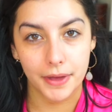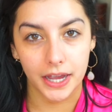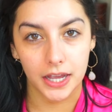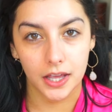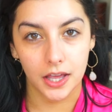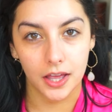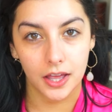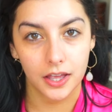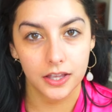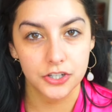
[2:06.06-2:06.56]

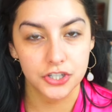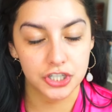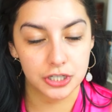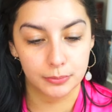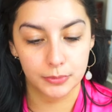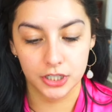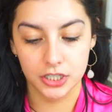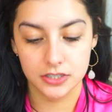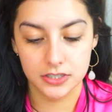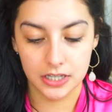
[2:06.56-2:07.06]
Becca
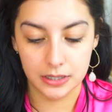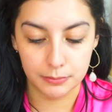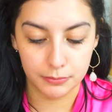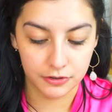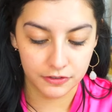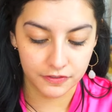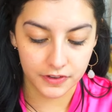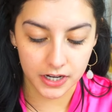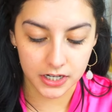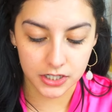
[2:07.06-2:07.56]
Shimmering Skin
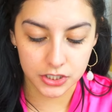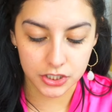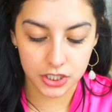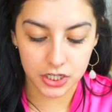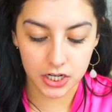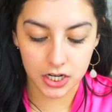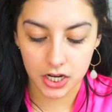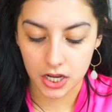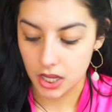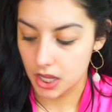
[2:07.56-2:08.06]

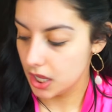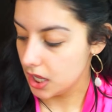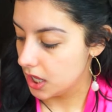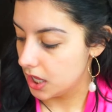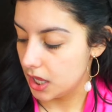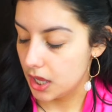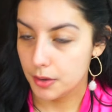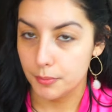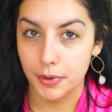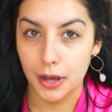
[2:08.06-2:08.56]
Perfector,
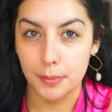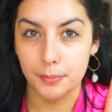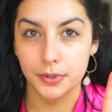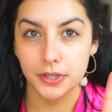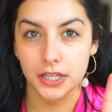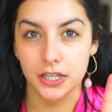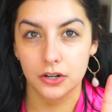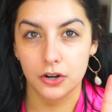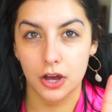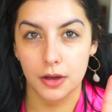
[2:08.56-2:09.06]
pump a
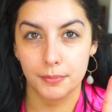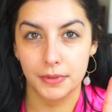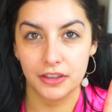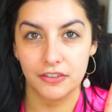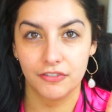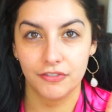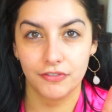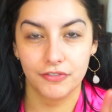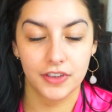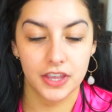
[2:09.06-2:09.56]
little on my
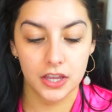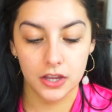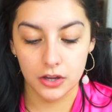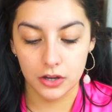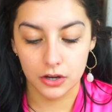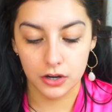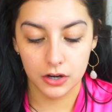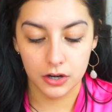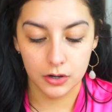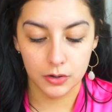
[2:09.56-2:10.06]

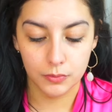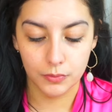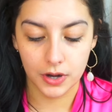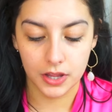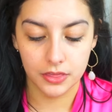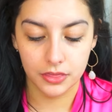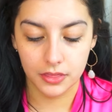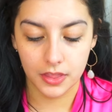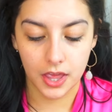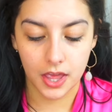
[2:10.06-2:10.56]
finger,
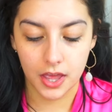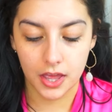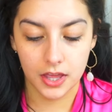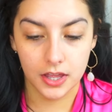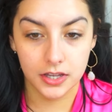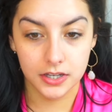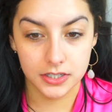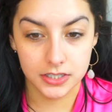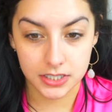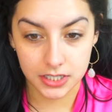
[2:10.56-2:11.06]
run
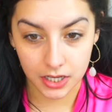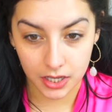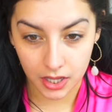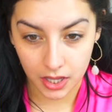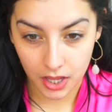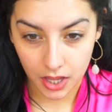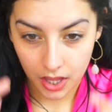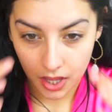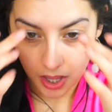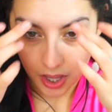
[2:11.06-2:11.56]
that,
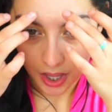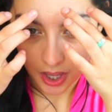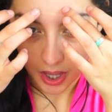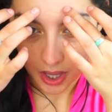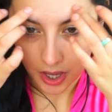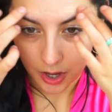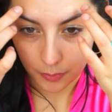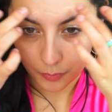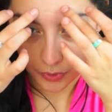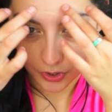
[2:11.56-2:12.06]

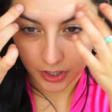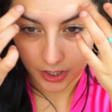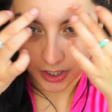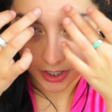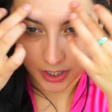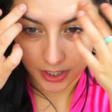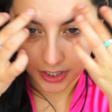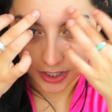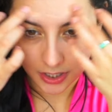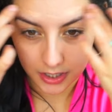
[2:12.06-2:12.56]
and we're gonna
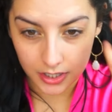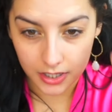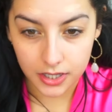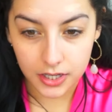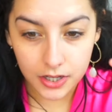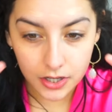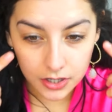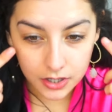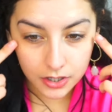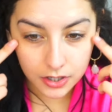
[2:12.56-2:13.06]
hit
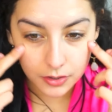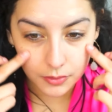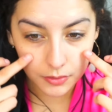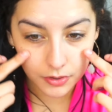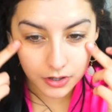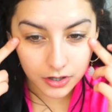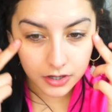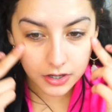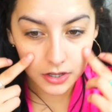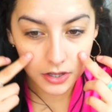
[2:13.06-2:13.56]
here, we're
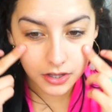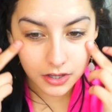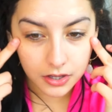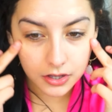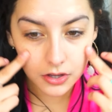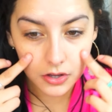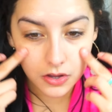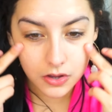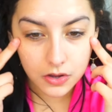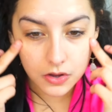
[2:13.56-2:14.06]
gonna hit
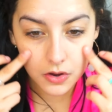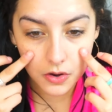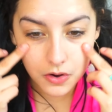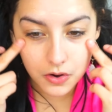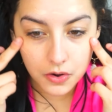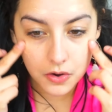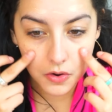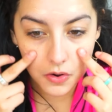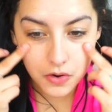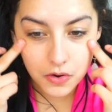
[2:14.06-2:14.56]

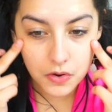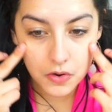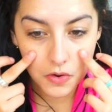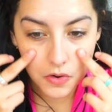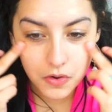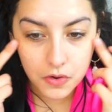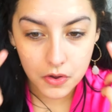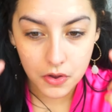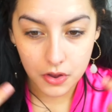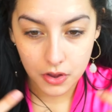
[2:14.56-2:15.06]
here,
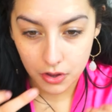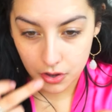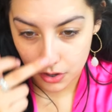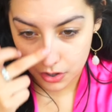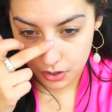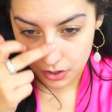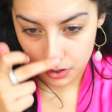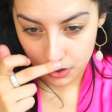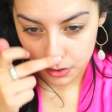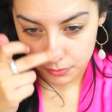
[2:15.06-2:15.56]

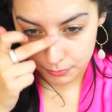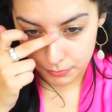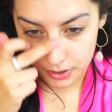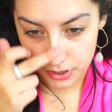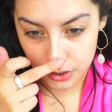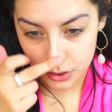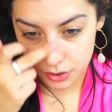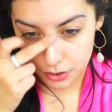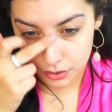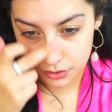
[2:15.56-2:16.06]
my
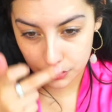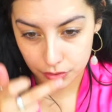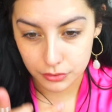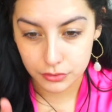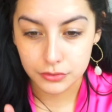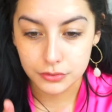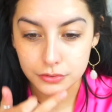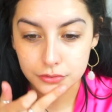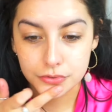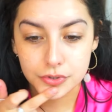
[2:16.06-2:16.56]

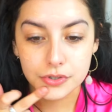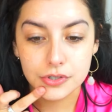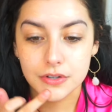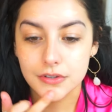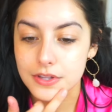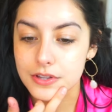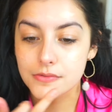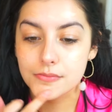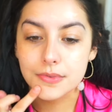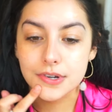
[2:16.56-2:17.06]
nose,
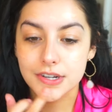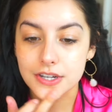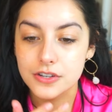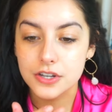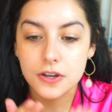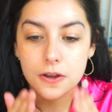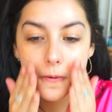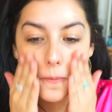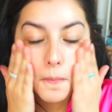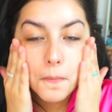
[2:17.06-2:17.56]
and then my
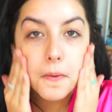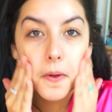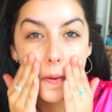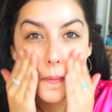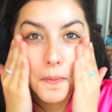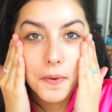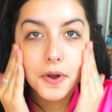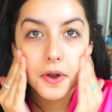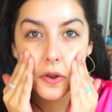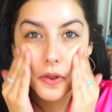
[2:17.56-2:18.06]
chin,
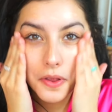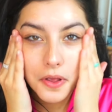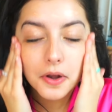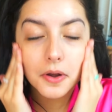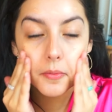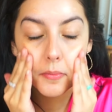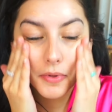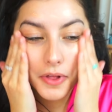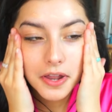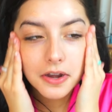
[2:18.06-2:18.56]
and we're just
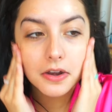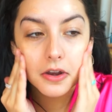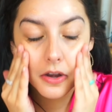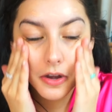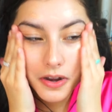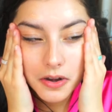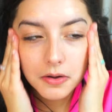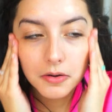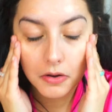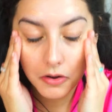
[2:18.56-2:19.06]
gonna blend
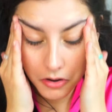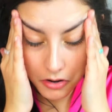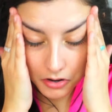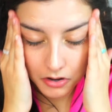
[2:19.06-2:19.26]
it in.